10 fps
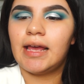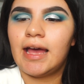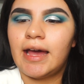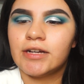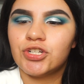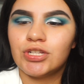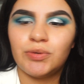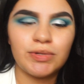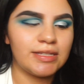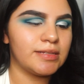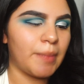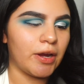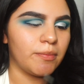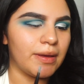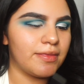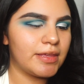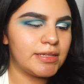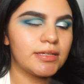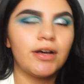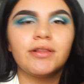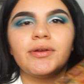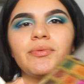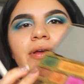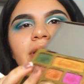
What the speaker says: I actually was inspired by this color right